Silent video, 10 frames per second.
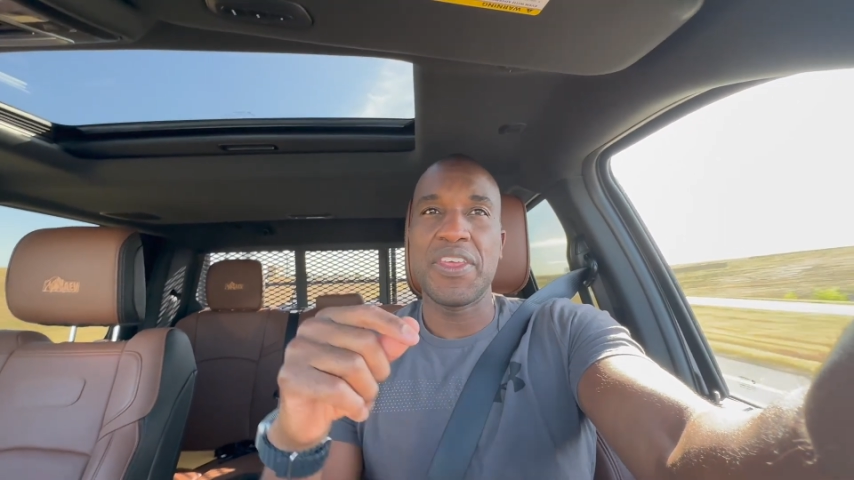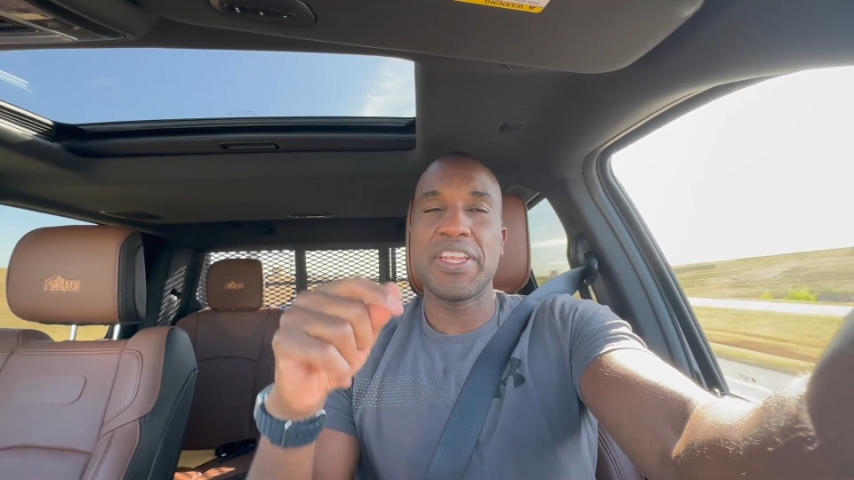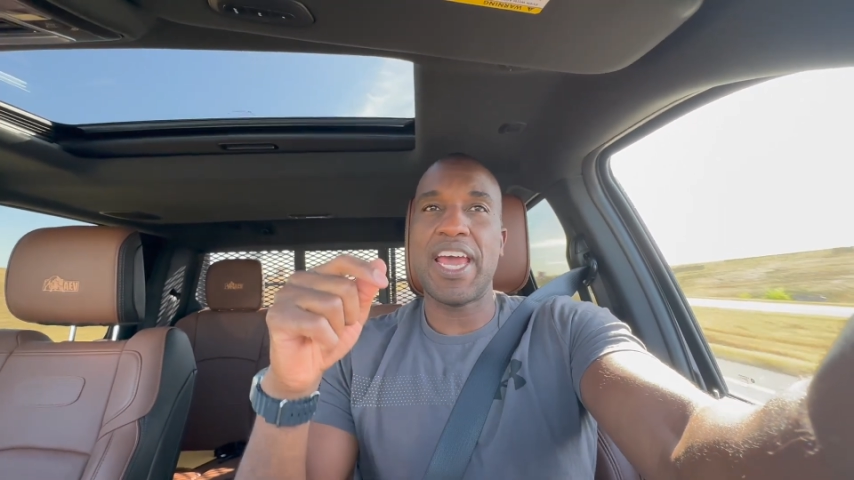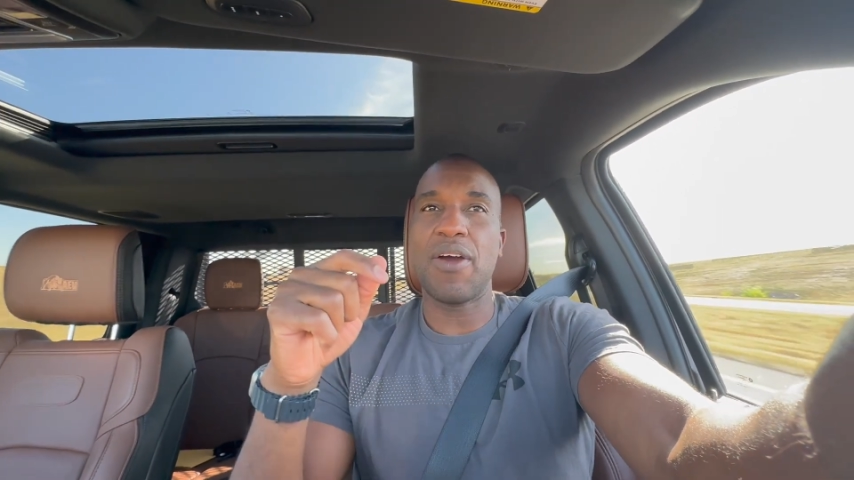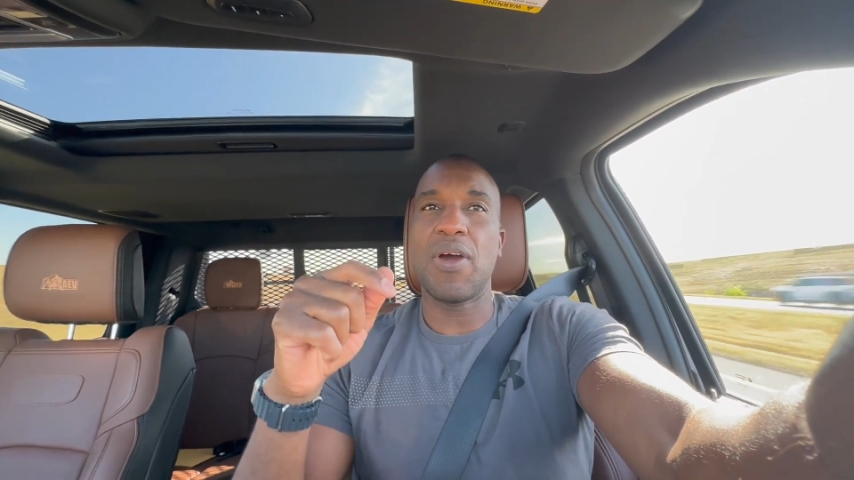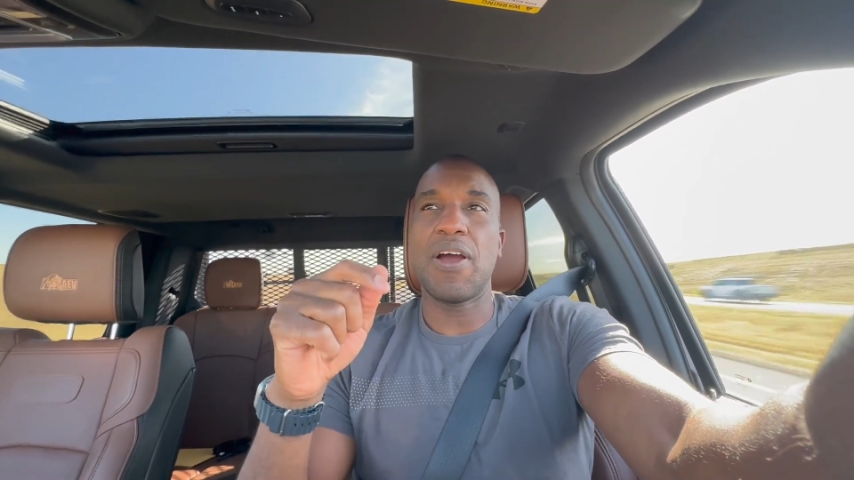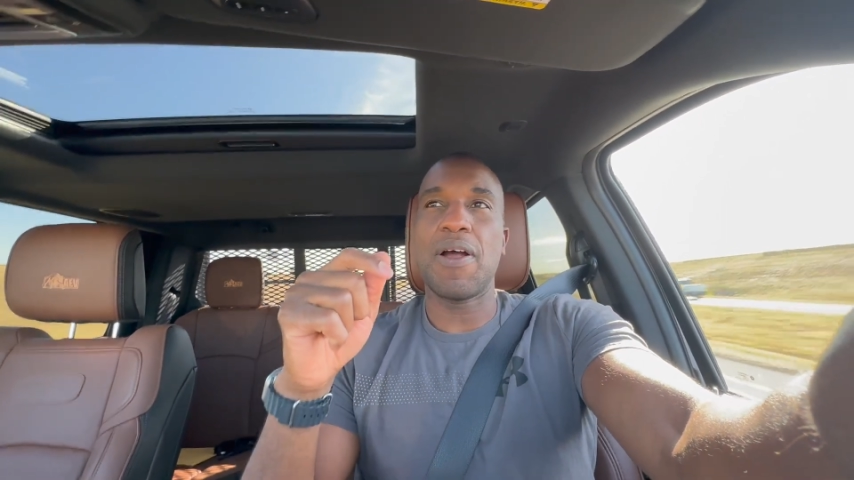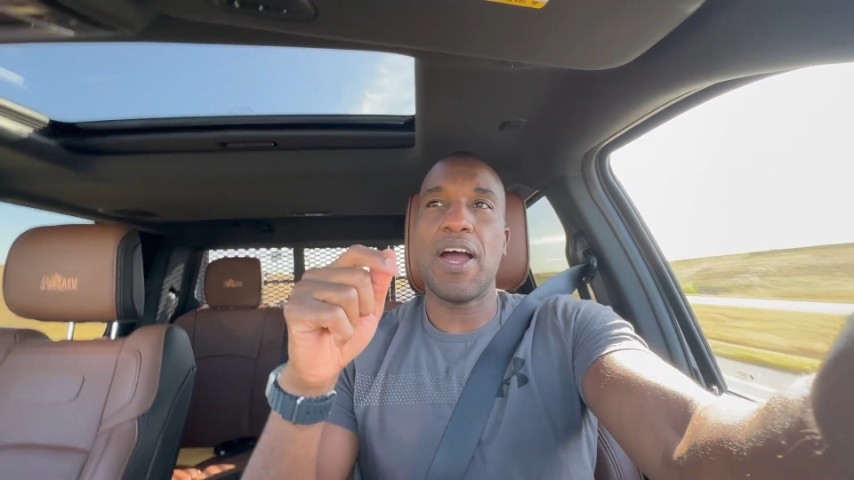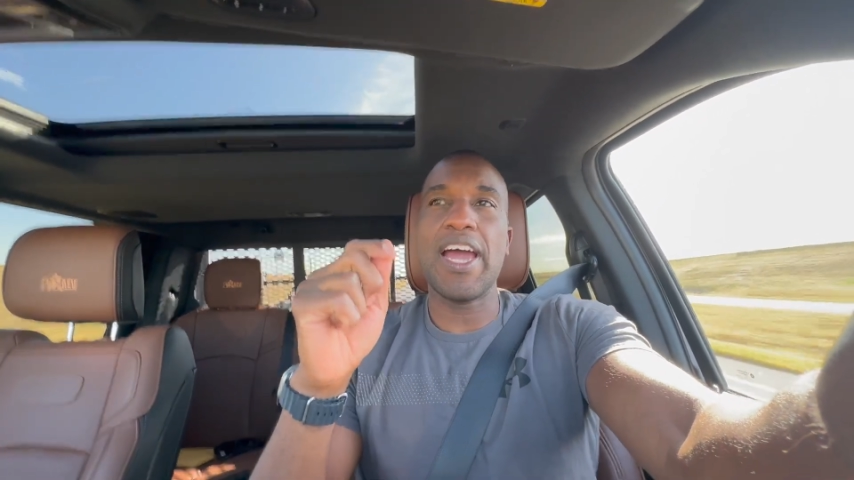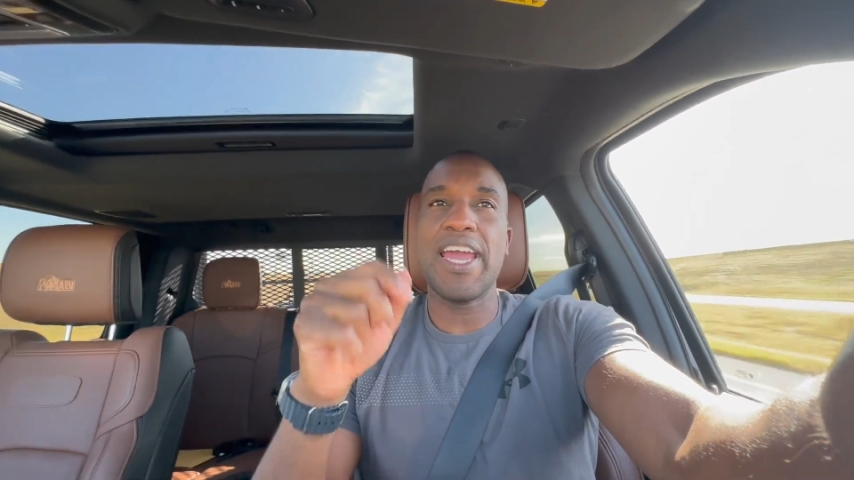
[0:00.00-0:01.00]
Now,
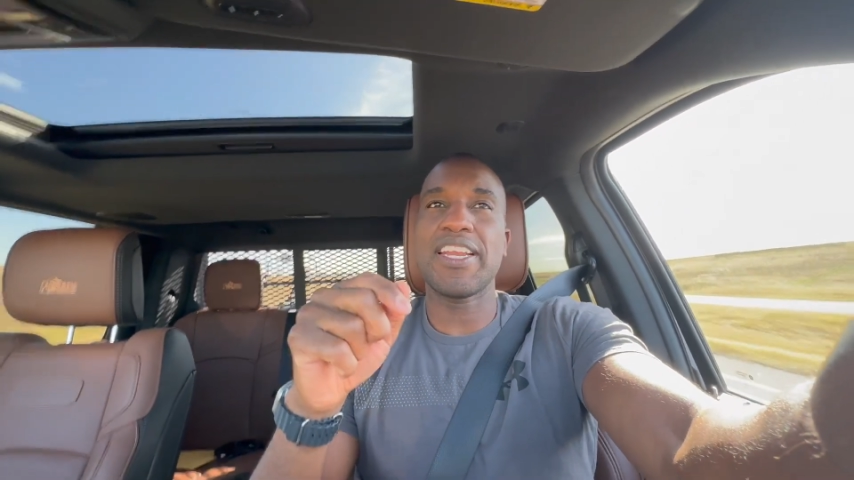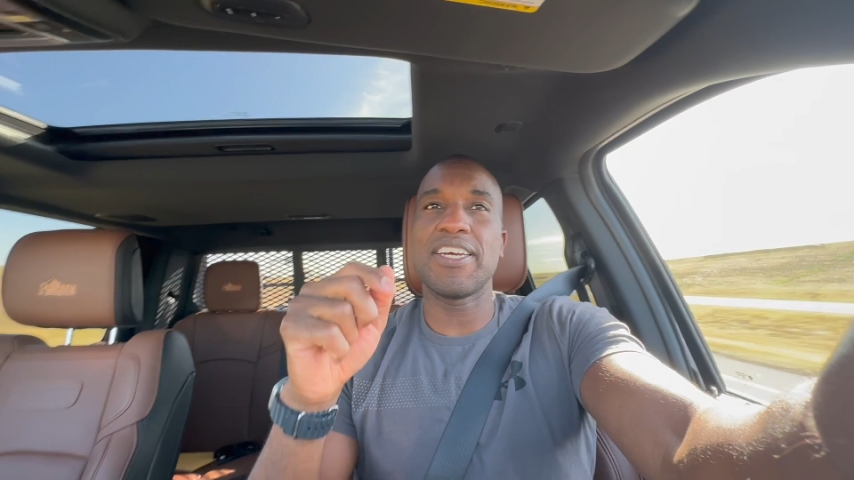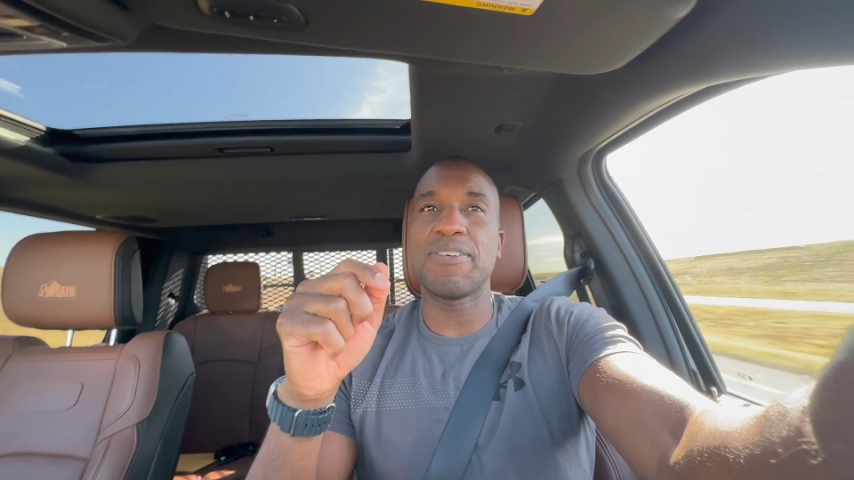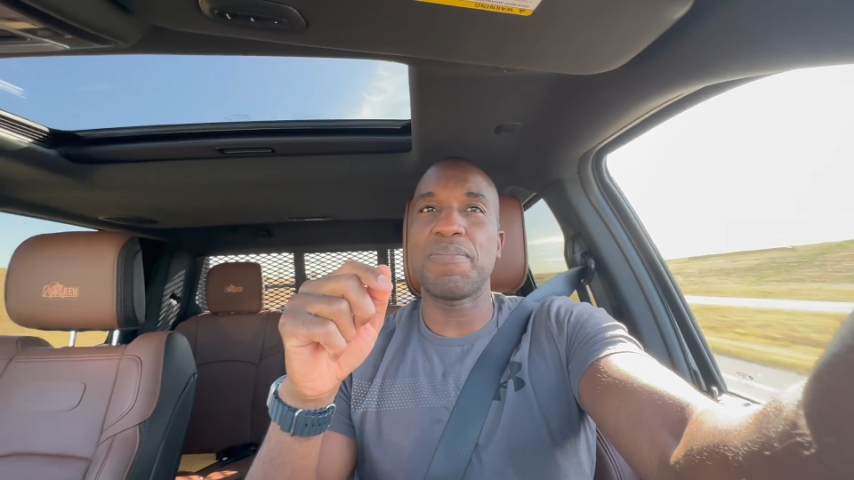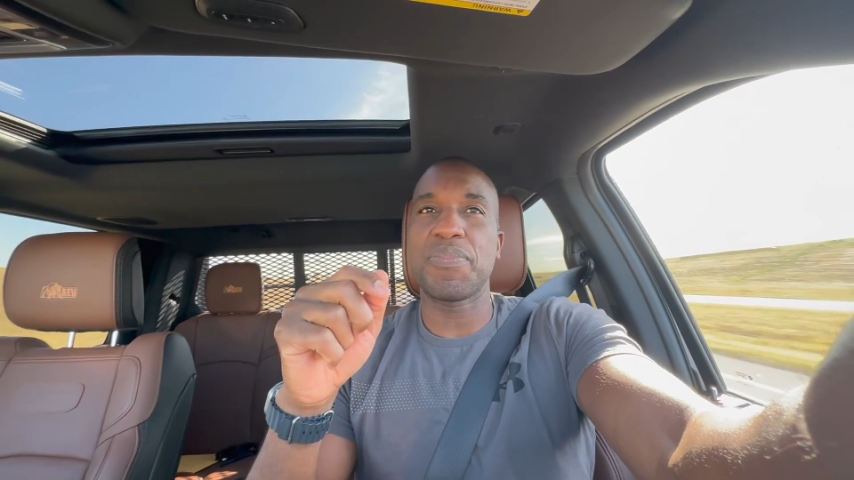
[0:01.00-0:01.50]
I had a